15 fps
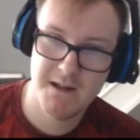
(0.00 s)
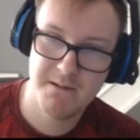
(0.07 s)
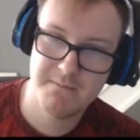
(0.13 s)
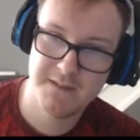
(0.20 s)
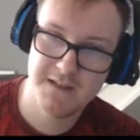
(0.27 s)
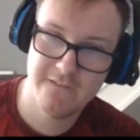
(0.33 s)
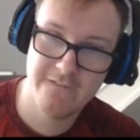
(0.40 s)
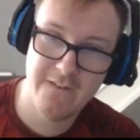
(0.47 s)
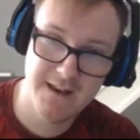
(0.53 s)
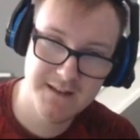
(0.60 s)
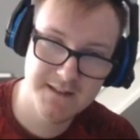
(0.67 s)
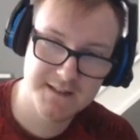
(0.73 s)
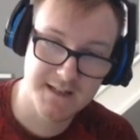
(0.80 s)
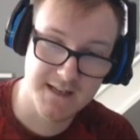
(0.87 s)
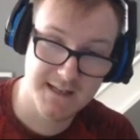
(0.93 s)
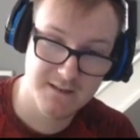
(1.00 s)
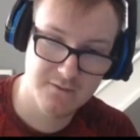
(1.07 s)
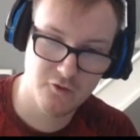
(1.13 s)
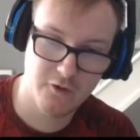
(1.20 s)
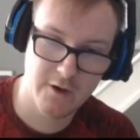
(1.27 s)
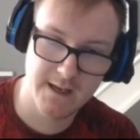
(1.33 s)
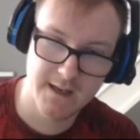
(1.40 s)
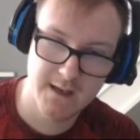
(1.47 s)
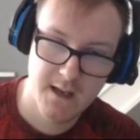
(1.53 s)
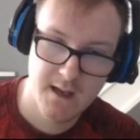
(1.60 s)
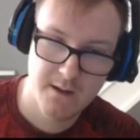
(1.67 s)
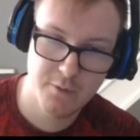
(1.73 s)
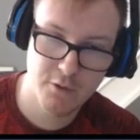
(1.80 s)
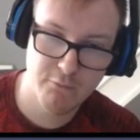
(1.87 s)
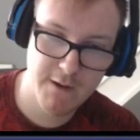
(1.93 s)
defense, it's great.
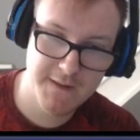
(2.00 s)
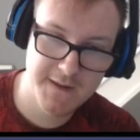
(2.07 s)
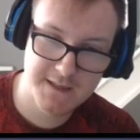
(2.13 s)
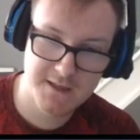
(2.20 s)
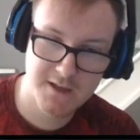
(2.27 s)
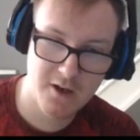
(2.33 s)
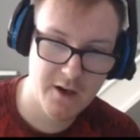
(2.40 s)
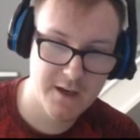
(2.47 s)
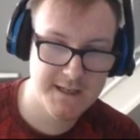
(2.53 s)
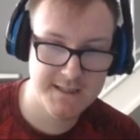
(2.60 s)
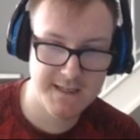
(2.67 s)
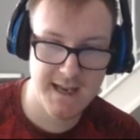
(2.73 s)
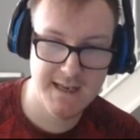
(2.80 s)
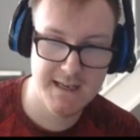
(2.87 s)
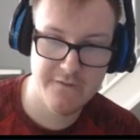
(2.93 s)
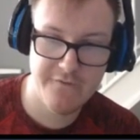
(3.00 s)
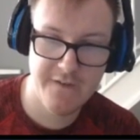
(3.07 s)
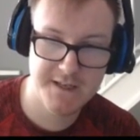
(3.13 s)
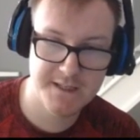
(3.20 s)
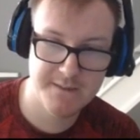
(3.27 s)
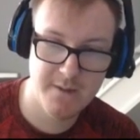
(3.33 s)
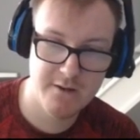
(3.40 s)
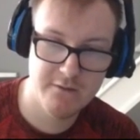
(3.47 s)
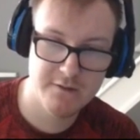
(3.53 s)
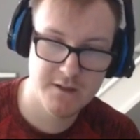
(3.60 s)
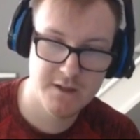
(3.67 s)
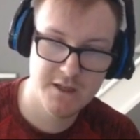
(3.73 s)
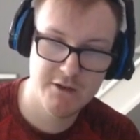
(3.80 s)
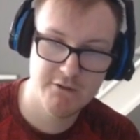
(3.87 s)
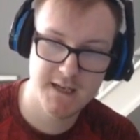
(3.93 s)
But when this card is in defense
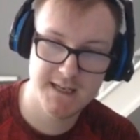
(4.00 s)
mode, you can